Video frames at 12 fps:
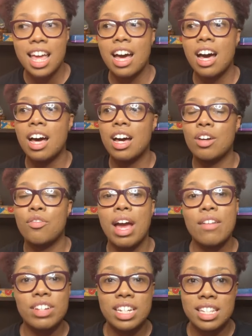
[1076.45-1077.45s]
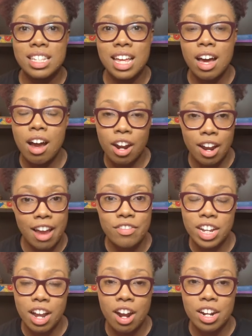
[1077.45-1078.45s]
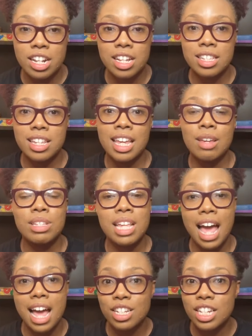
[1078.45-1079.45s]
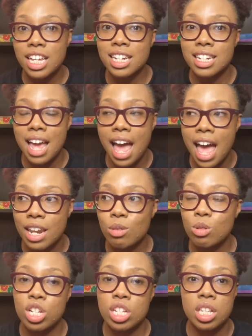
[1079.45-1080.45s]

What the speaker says: graphic artist. He was actually a dad who was just